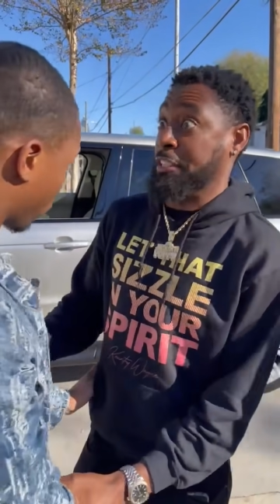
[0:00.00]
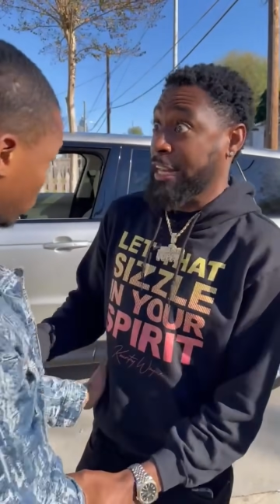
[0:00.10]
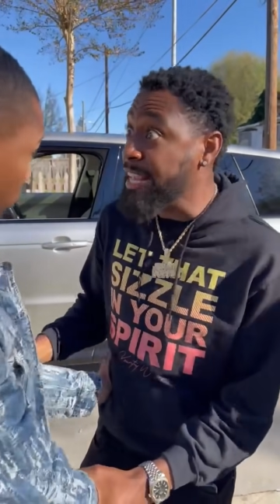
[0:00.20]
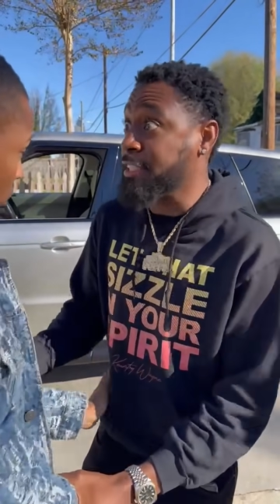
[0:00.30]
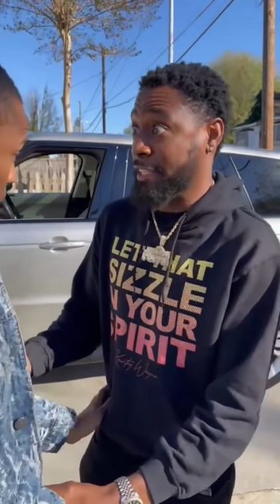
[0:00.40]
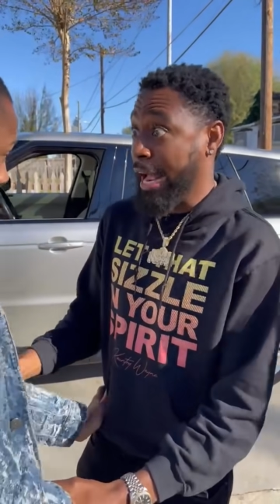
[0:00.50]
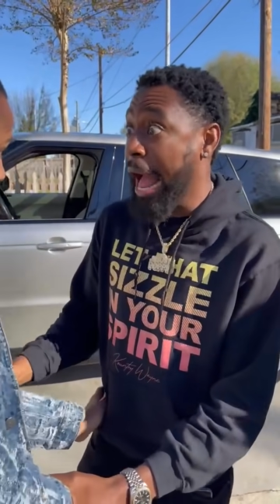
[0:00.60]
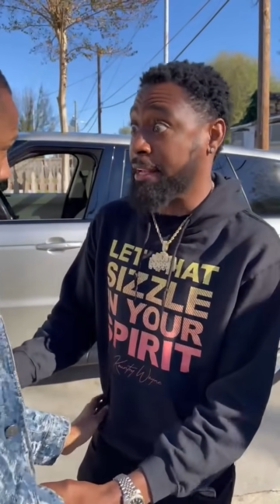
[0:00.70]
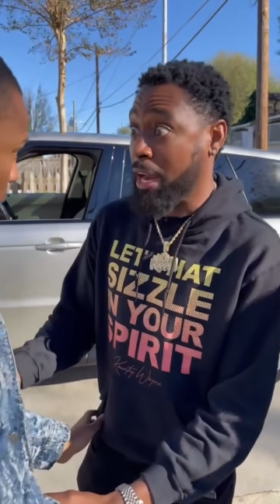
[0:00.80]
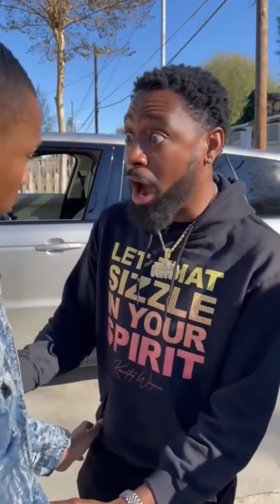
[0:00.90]
listen,
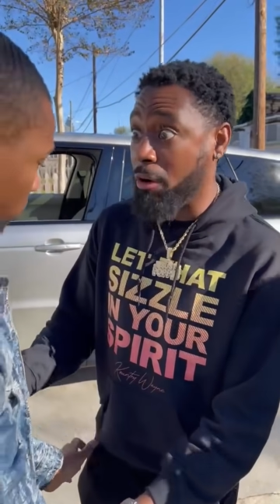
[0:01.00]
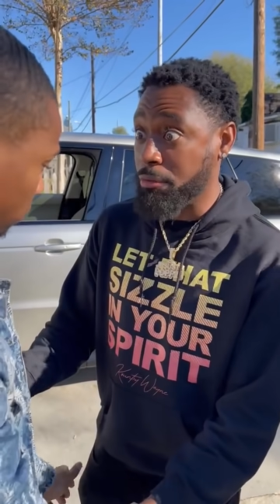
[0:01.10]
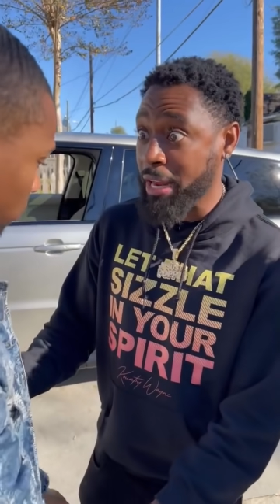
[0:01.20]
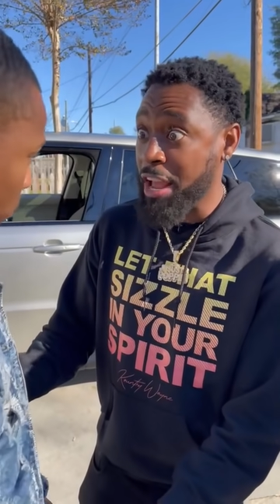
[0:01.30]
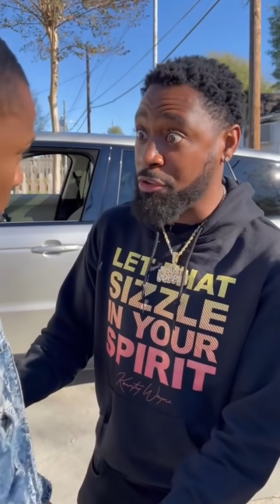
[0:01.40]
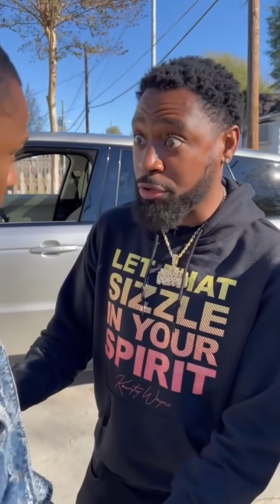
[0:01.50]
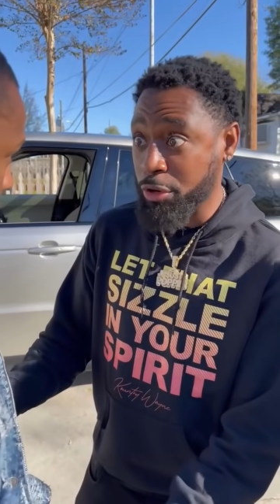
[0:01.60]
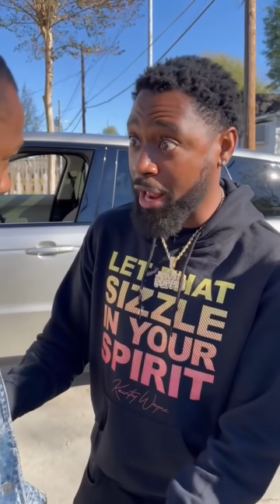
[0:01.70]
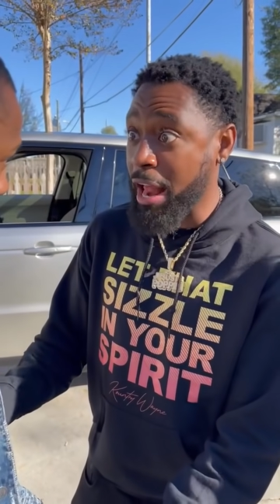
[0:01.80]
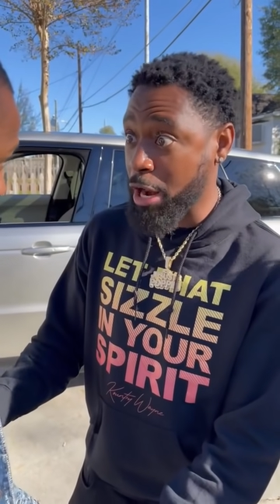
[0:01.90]
God, dog. Now you,
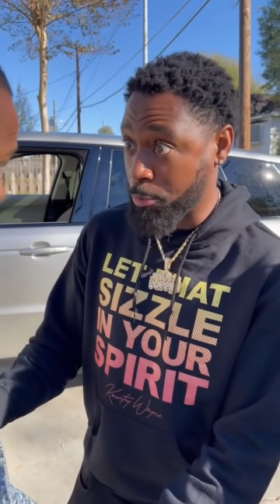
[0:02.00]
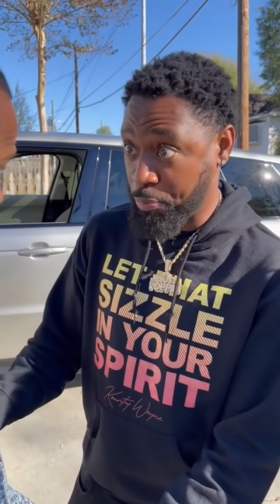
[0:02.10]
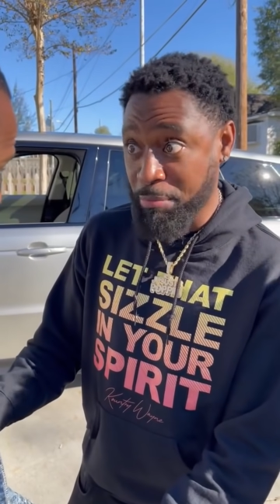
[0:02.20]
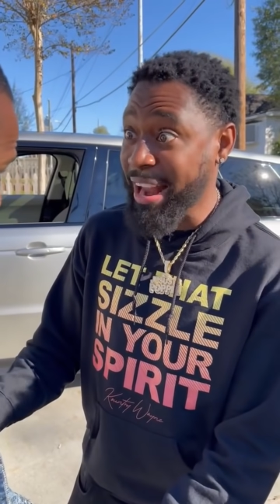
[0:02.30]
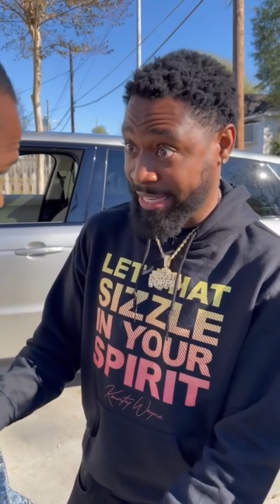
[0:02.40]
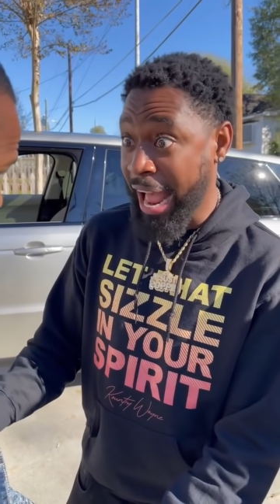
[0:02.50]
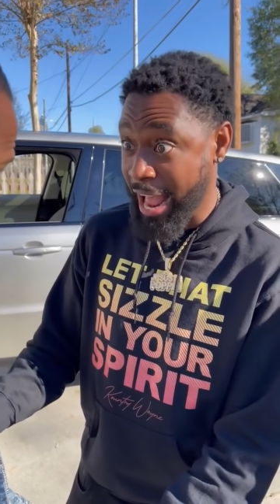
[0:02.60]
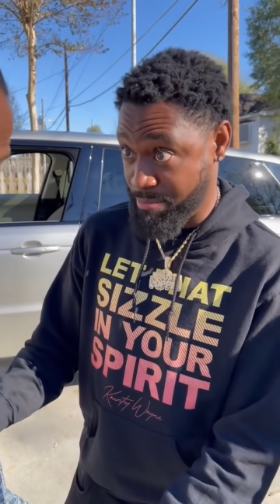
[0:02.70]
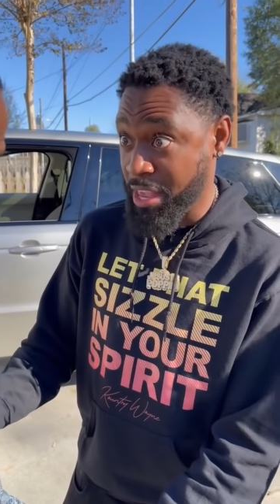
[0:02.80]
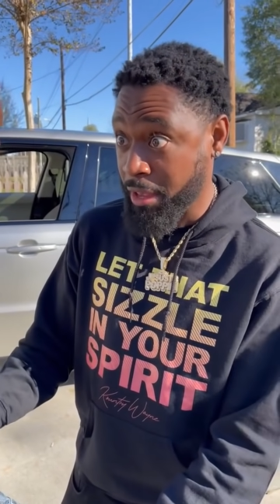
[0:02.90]
you, I, I don't put my
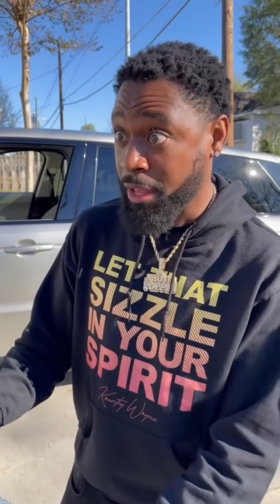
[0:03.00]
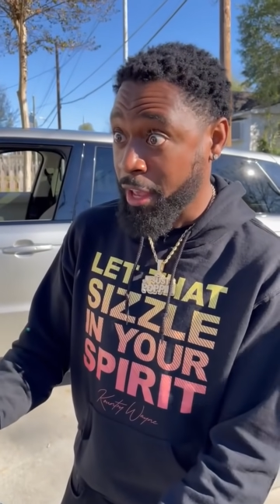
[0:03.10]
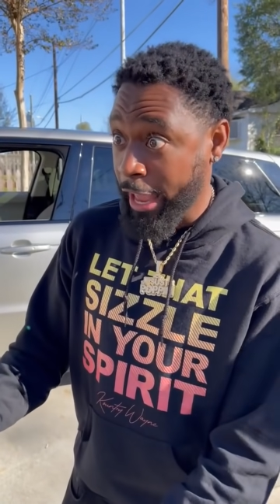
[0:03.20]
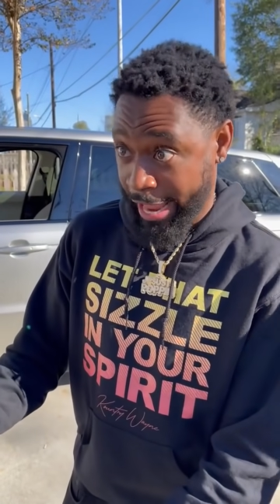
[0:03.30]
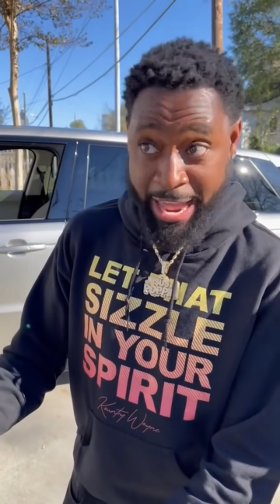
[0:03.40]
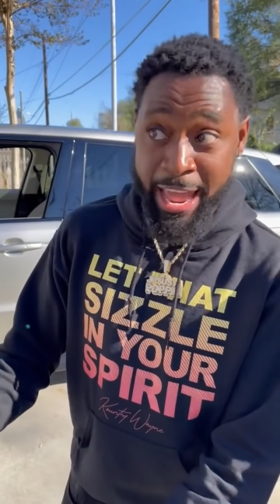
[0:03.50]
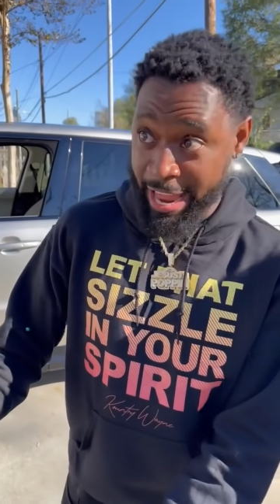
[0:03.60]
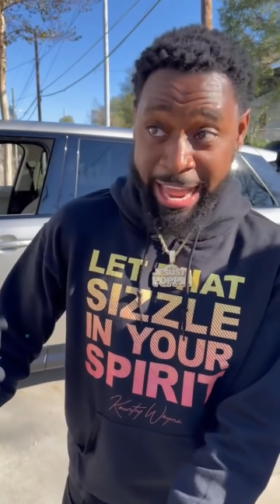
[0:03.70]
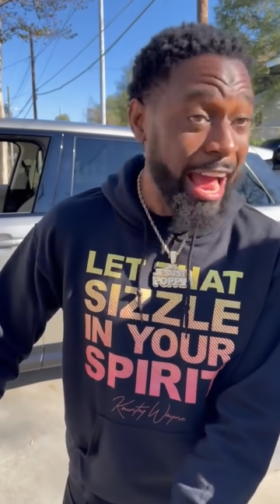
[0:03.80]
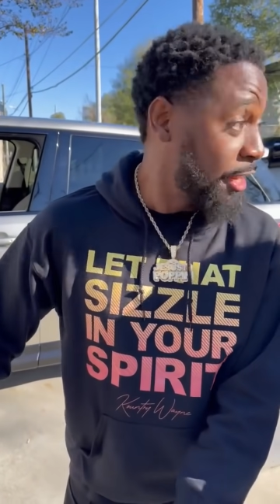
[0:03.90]
time in and,
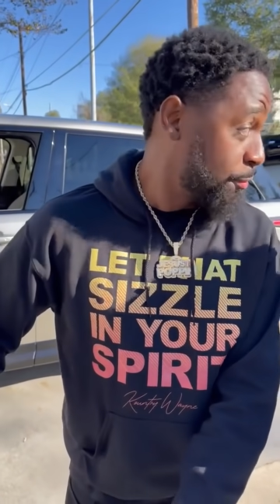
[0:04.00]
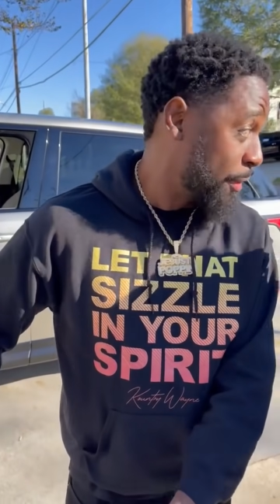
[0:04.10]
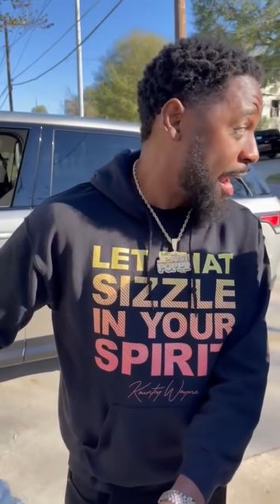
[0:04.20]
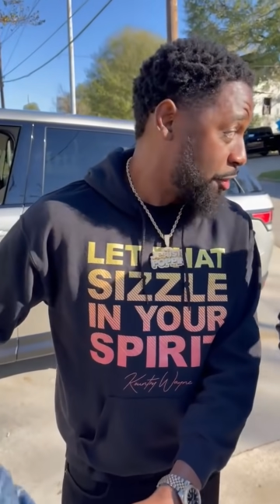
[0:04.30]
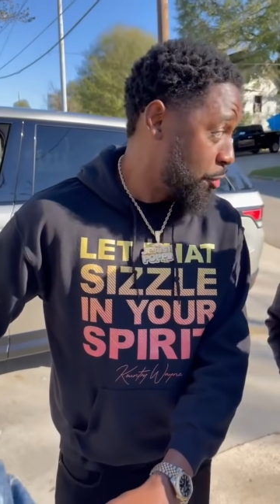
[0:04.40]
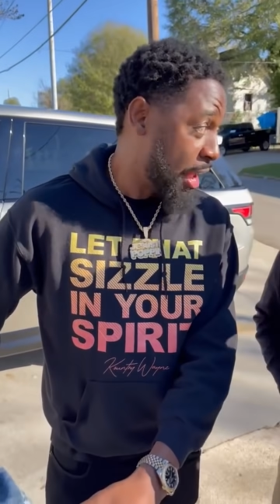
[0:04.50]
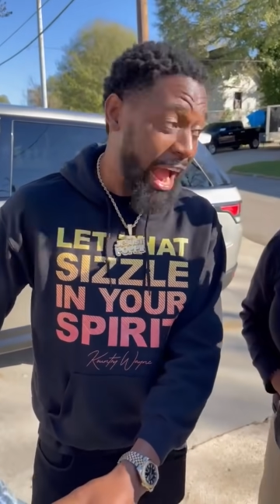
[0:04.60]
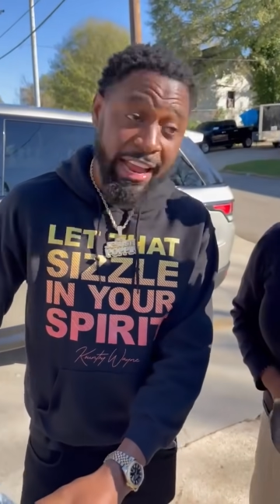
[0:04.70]
and, got this route of you. I